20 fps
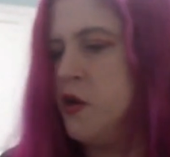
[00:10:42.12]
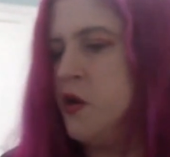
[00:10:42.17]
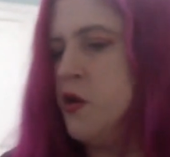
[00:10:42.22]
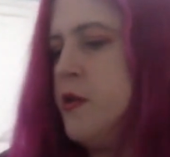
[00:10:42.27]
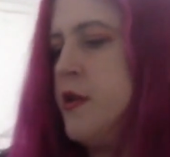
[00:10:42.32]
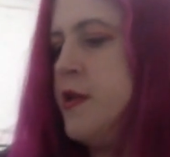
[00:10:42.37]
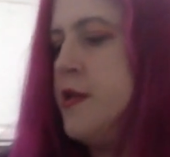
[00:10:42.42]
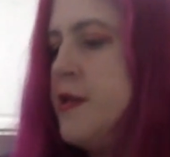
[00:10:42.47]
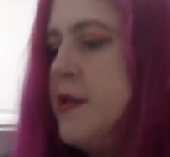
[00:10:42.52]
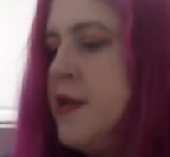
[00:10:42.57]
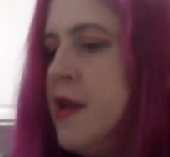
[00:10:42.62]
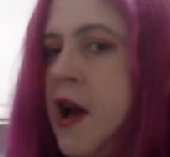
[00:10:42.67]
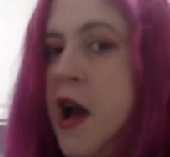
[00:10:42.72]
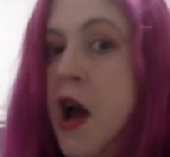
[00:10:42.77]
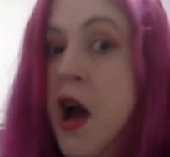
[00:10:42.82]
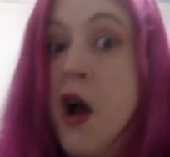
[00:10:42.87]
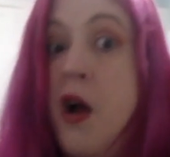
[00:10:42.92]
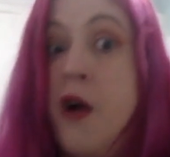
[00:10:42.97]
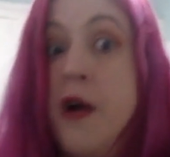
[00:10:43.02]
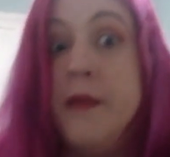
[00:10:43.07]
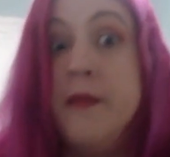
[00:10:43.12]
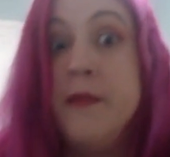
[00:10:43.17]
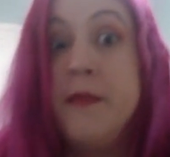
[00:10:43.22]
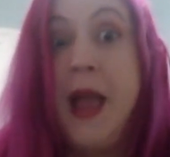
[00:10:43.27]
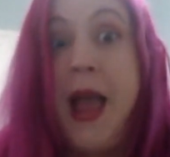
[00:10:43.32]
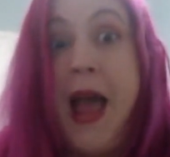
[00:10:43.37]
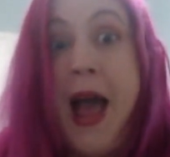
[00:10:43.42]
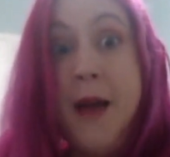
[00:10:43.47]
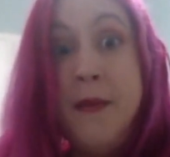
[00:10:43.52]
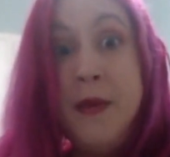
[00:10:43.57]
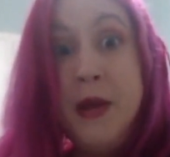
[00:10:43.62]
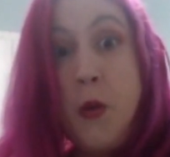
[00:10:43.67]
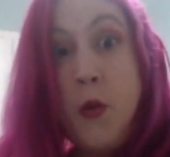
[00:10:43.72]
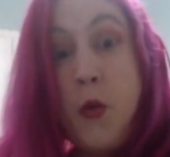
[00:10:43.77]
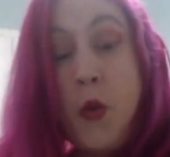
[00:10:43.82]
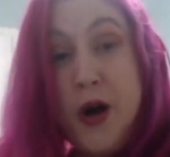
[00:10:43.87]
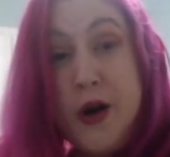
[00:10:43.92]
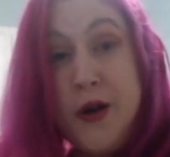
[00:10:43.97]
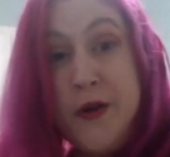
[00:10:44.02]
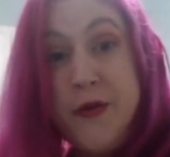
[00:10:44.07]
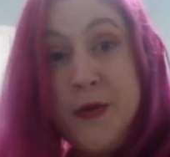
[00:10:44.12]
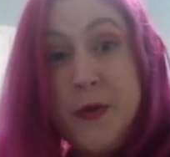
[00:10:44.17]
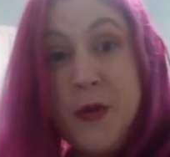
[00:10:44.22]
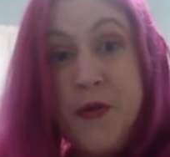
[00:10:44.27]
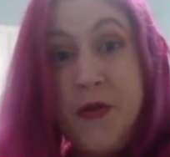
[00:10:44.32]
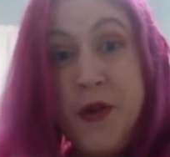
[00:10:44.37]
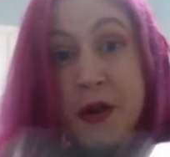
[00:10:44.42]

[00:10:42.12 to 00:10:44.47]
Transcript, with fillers: do this. All right. I'm going to get water from the